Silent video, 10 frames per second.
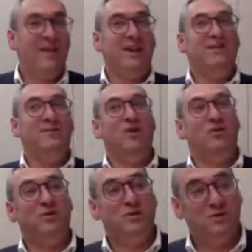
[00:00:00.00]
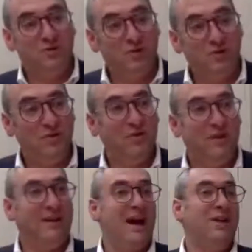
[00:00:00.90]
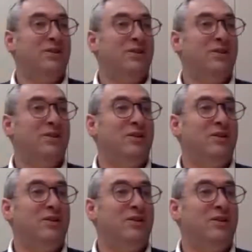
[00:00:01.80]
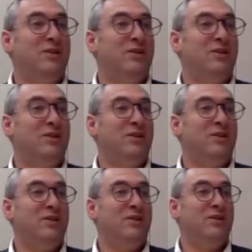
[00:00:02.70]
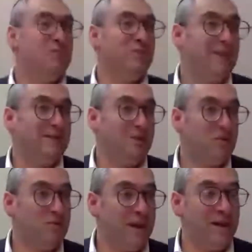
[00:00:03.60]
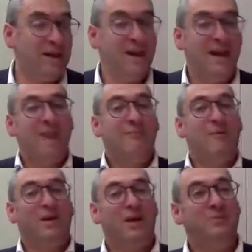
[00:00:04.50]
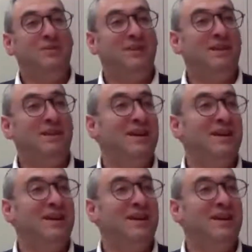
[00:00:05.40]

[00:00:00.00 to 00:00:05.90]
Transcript: that even though it's true that God typically does not take away people's free will, that's our humanity, but when it comes to